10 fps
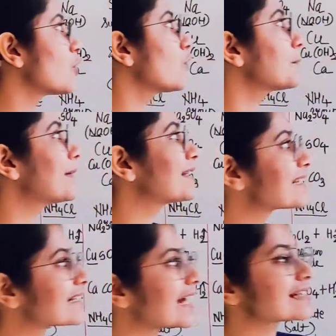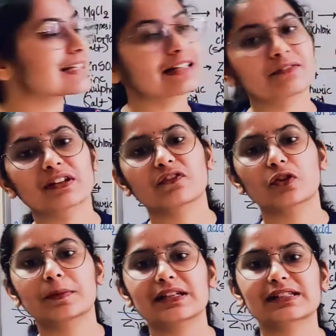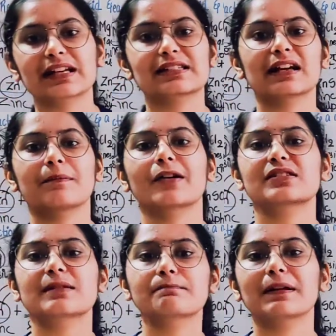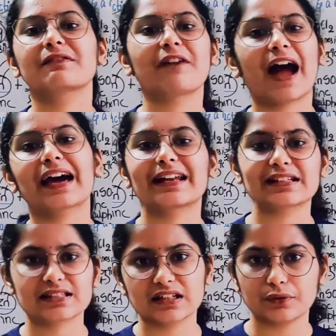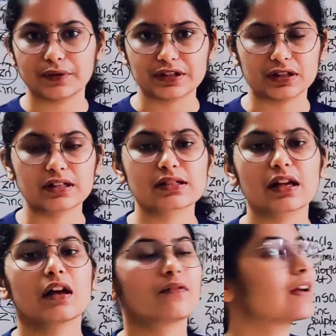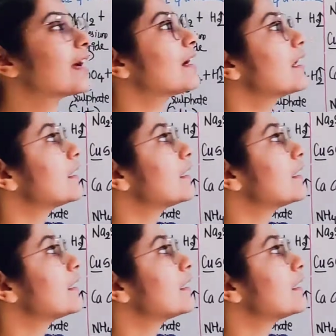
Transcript: we would be discussing about simple fire extinguishers where